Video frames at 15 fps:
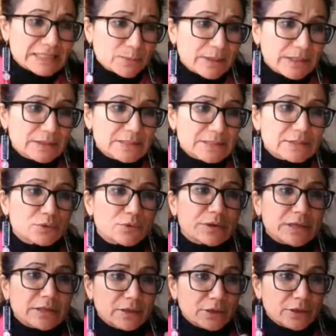that's hmm, when the
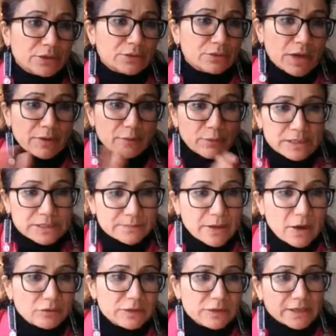story, you know, I went
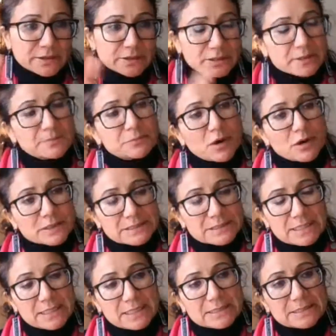about the editing
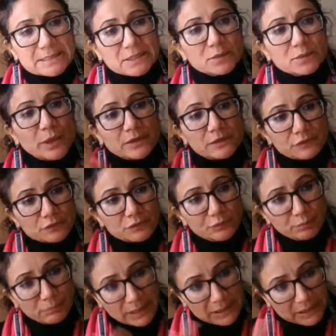process and went
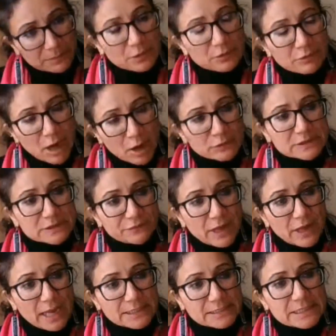through multiple rounds
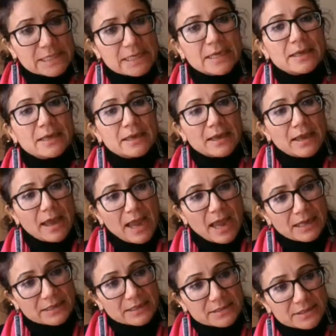of that.
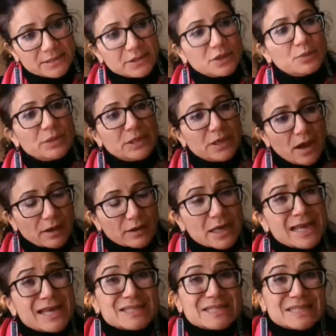And here we are.
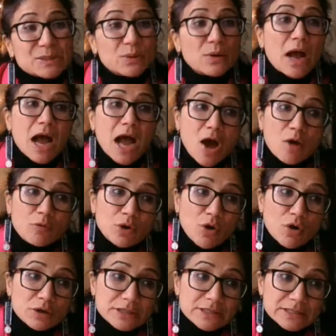So, how
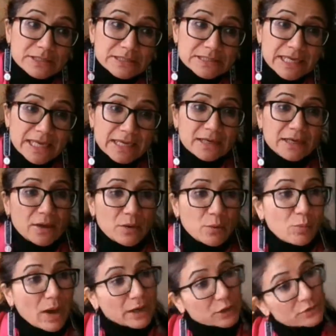long did it take?
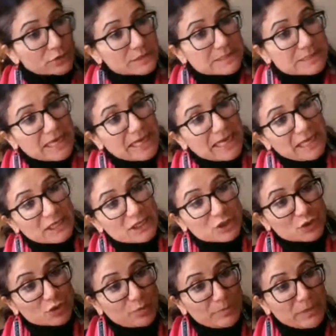One could say it
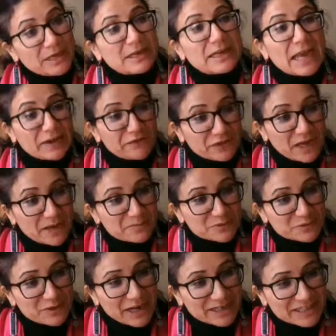took me a lifetime
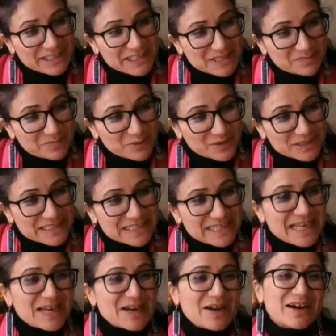to write these books.
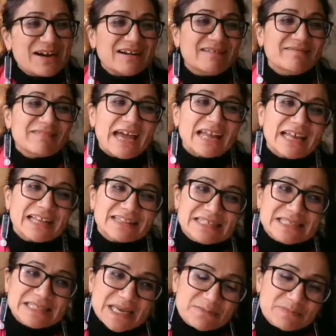Uh, and at the
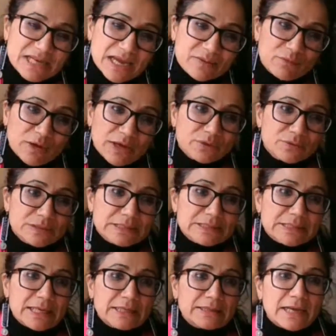same time, one could
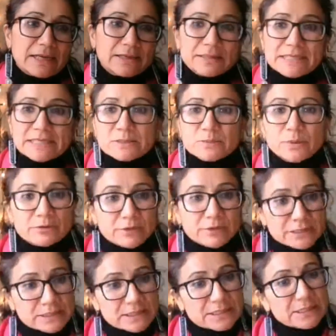say that these were
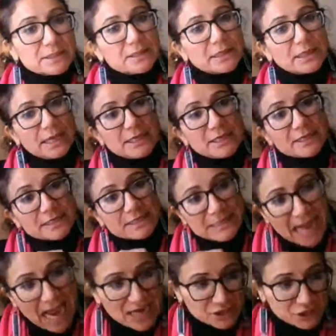written in a
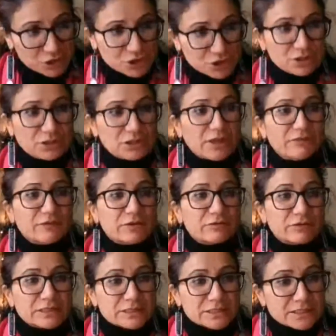dash. They
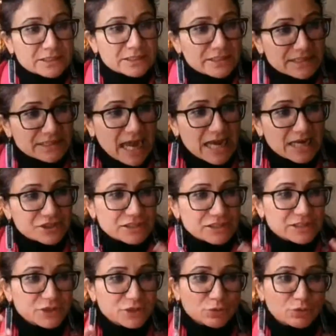were written in a
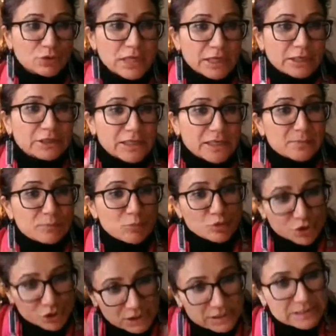dash, and you know,
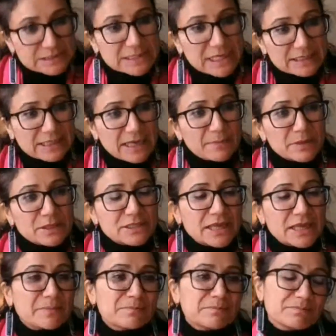emotions that come in
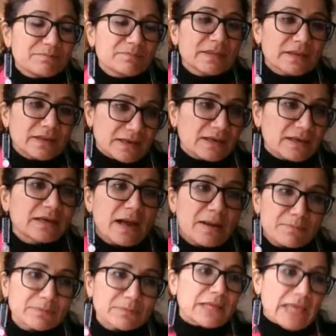them
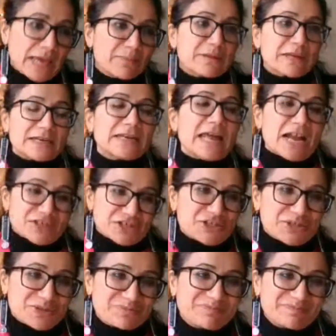come came in a
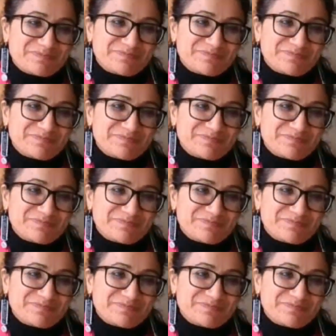dash